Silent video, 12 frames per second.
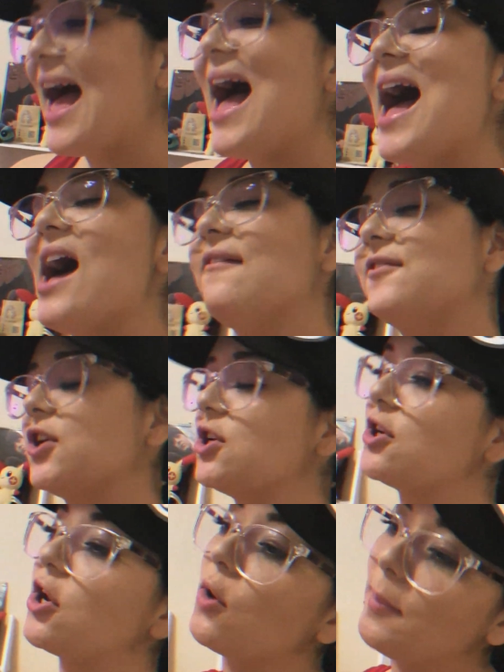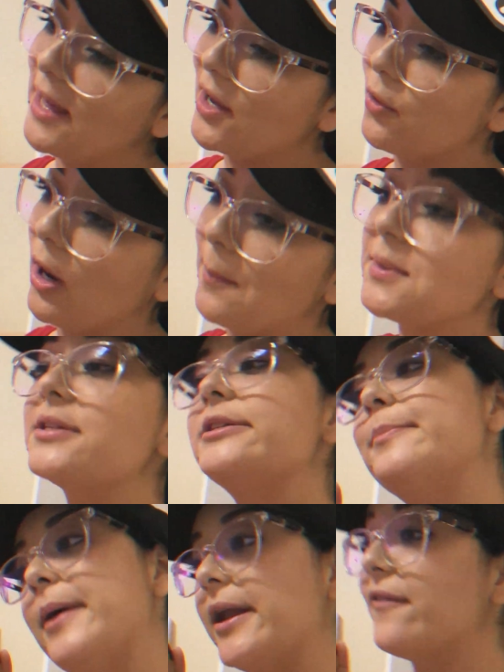After you go bankrupt to
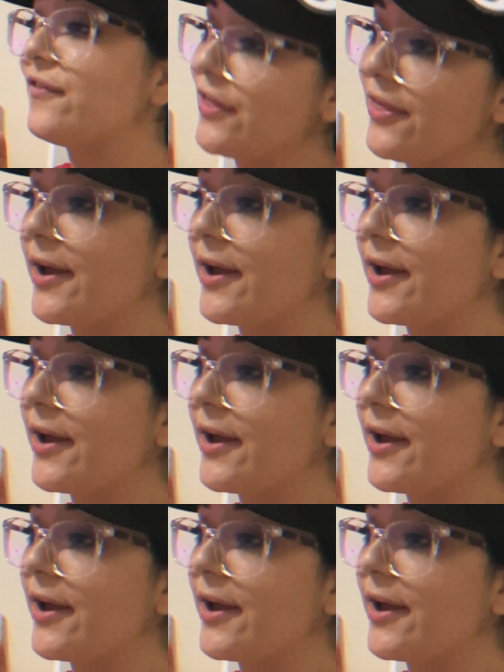benefit the